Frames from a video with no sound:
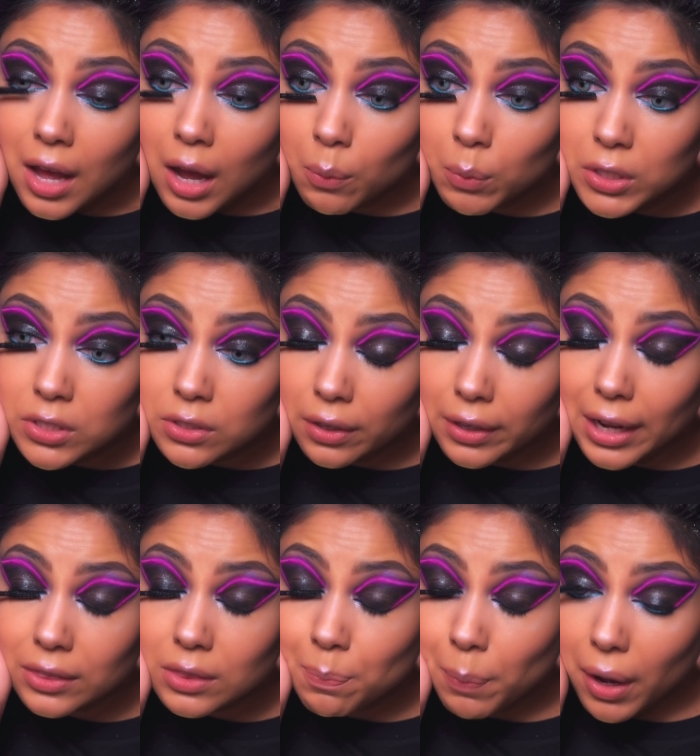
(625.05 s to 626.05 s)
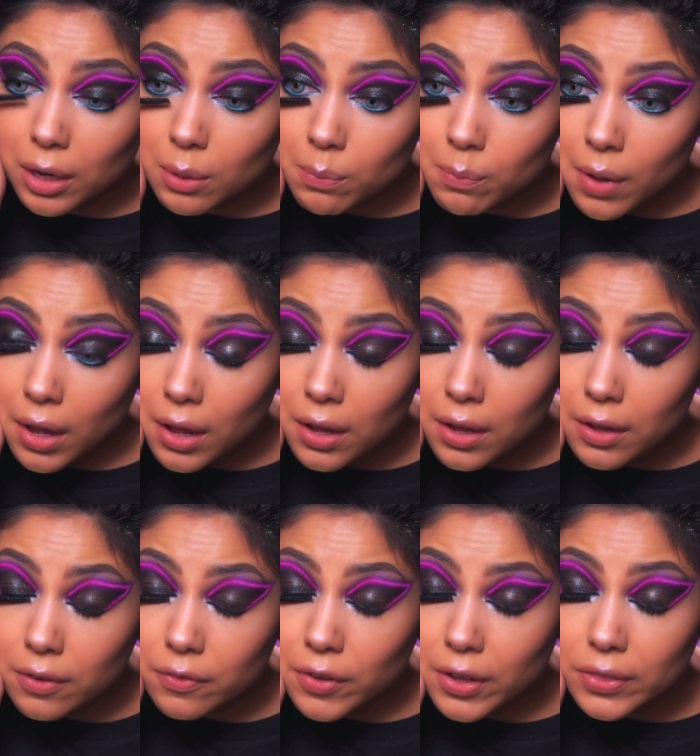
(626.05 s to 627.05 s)
I'm gonna start at the bottom
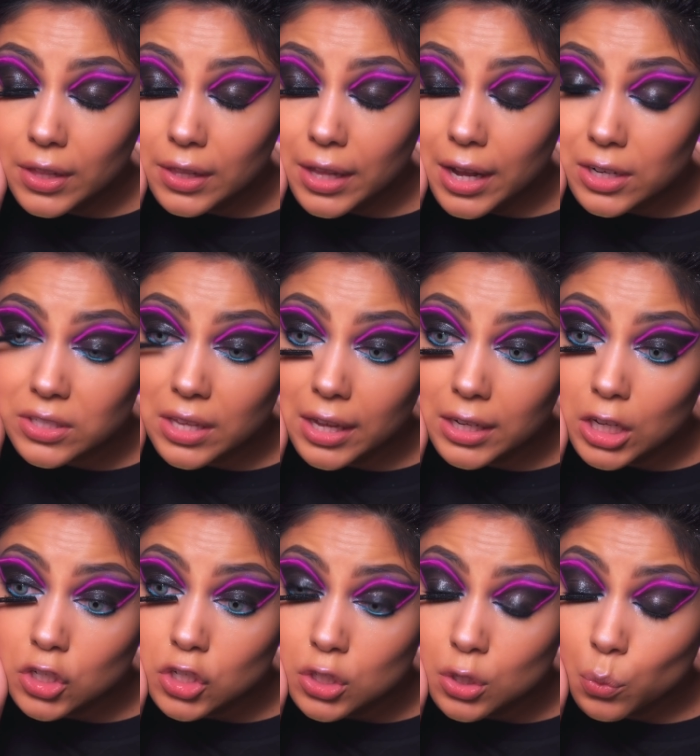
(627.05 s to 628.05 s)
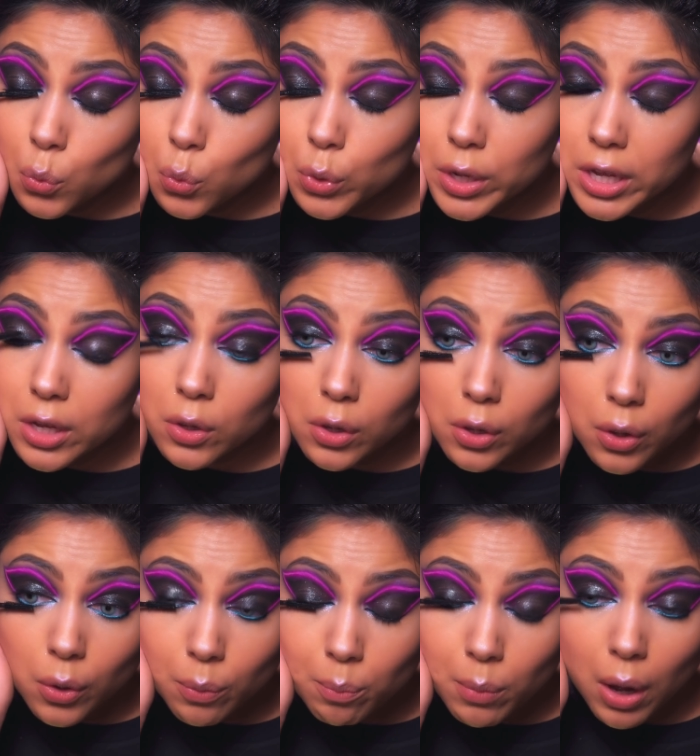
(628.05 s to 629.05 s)
of the lash line and just wiggle
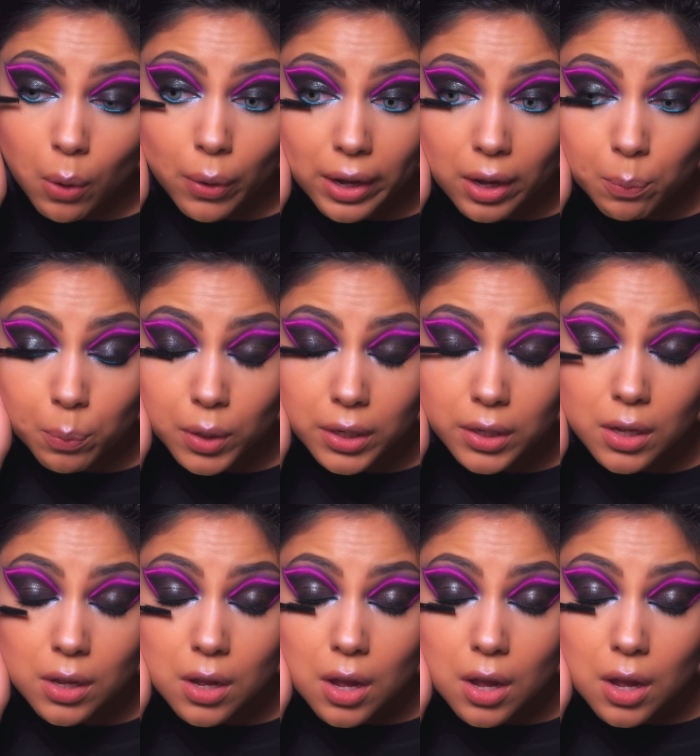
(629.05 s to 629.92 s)
my way upward.